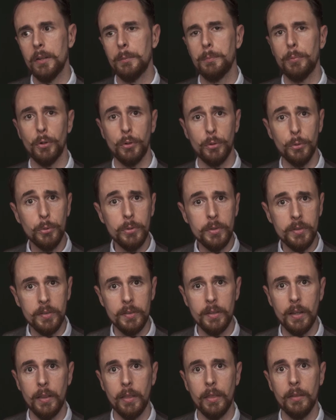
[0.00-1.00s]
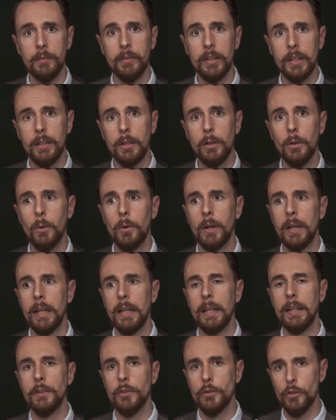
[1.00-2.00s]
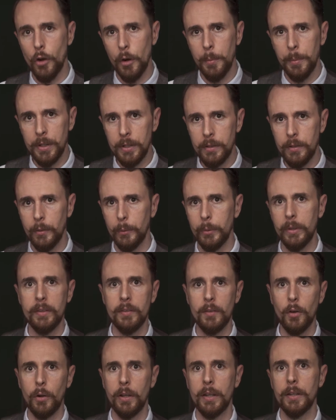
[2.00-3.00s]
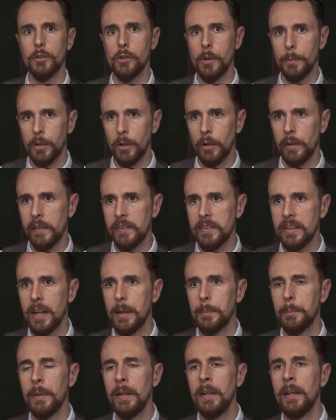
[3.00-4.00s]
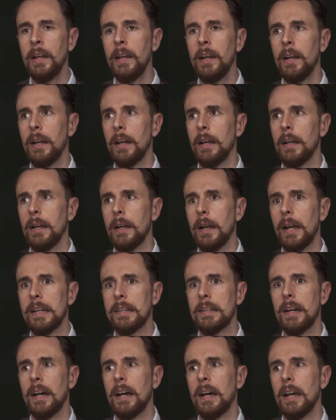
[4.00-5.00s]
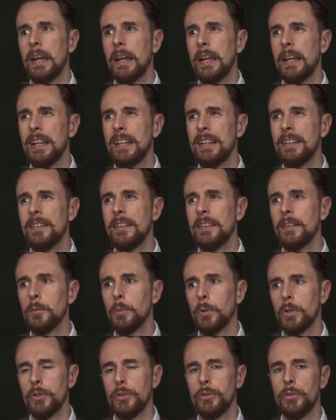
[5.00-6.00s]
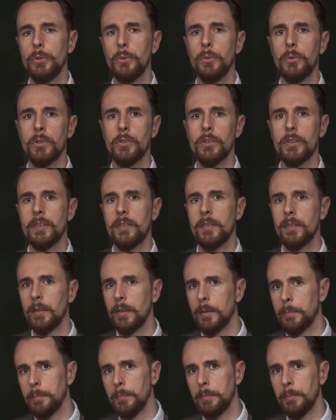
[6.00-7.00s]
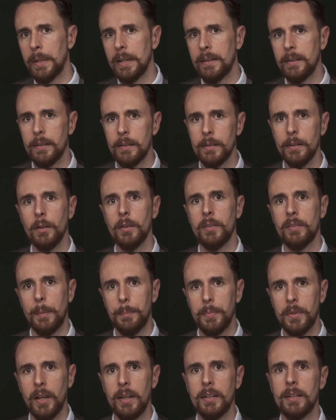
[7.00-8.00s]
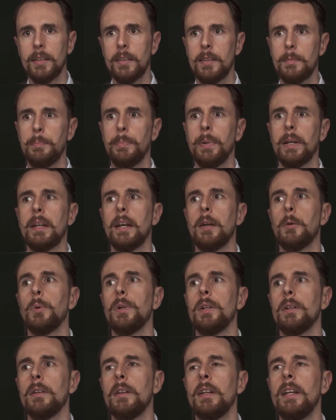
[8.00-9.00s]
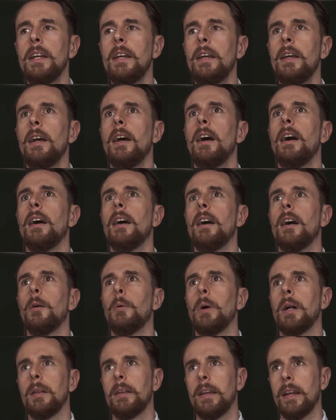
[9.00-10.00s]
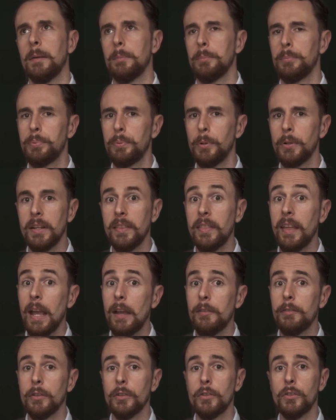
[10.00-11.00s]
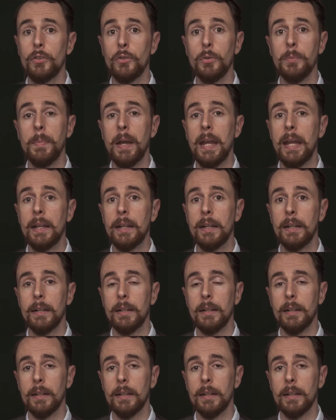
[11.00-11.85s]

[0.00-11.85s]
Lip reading: produce the video in German, so he's talking German all the time, and I didn't want to just make subtitles, but I will put in the effort to make